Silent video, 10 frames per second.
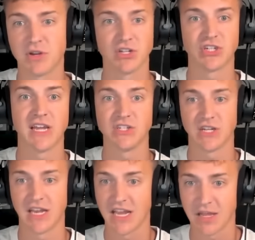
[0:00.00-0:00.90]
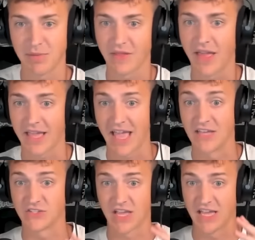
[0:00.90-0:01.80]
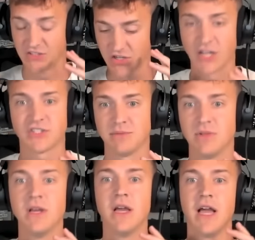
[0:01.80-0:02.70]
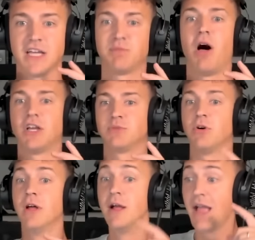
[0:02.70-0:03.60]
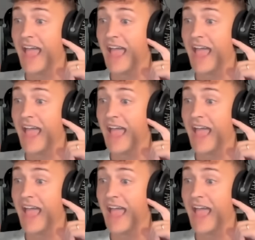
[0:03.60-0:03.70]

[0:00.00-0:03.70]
You can change it, and it can be like as custom as possible.